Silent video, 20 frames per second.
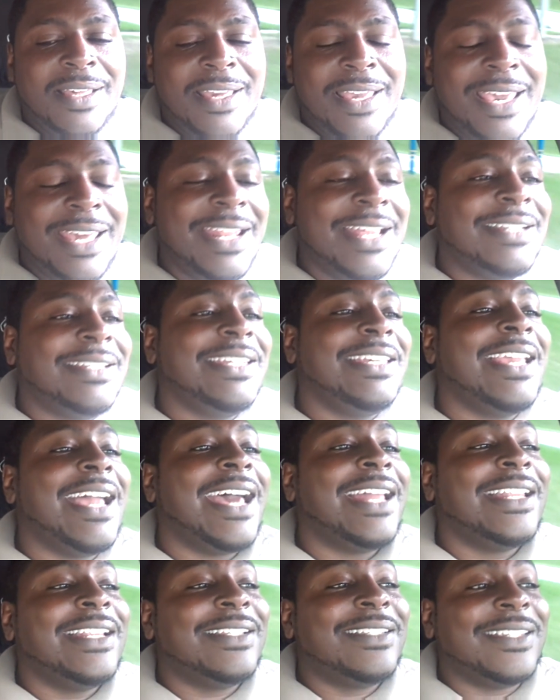And as
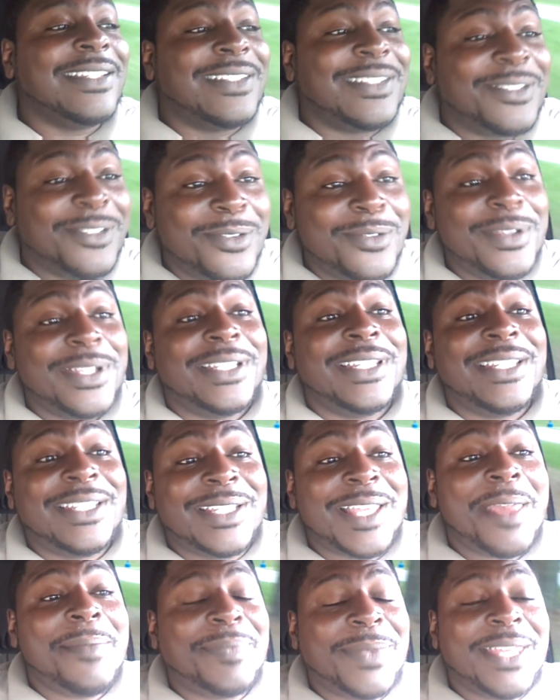soon as he
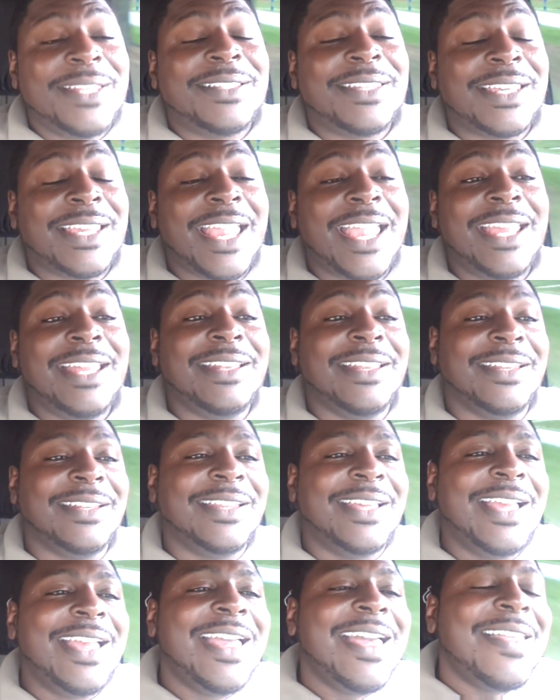stepped into
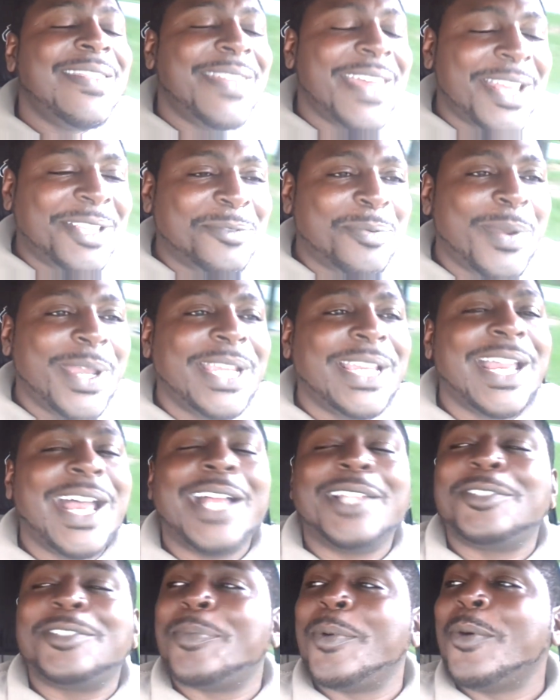Canaan, that's when
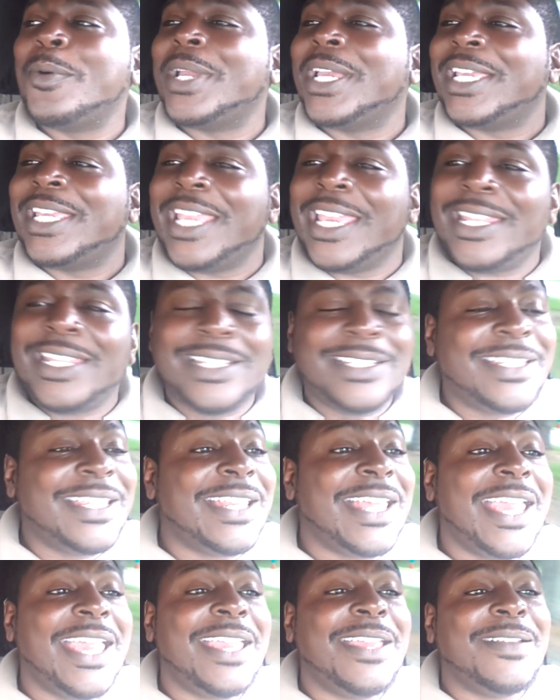God spoke again and
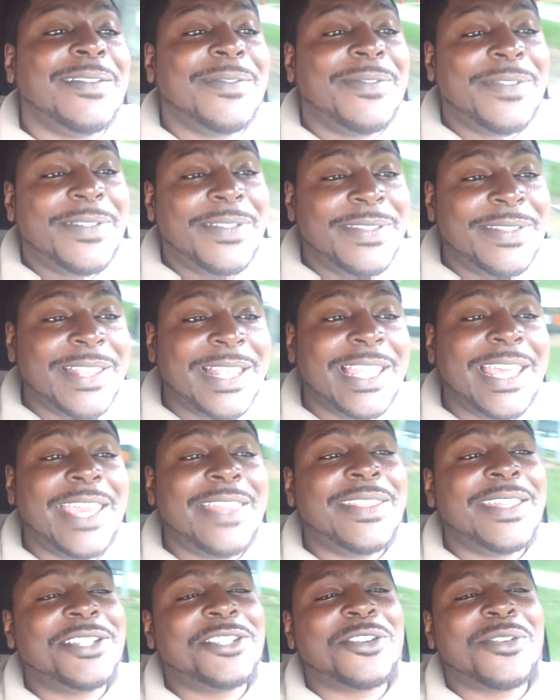said, hey, the
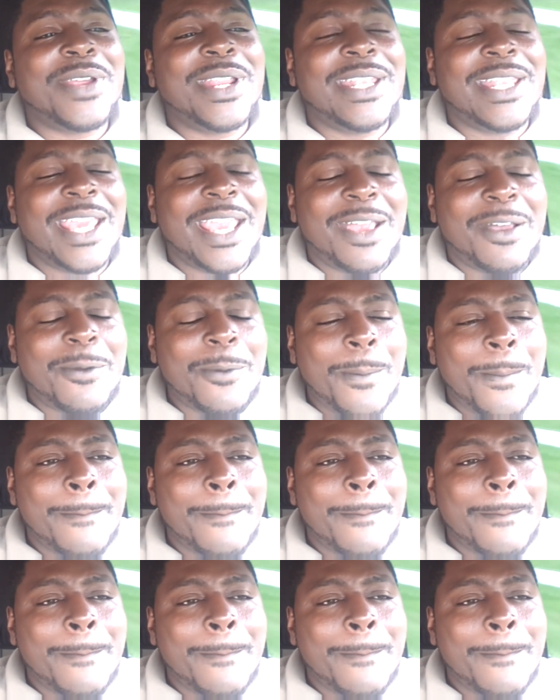land that you're in now,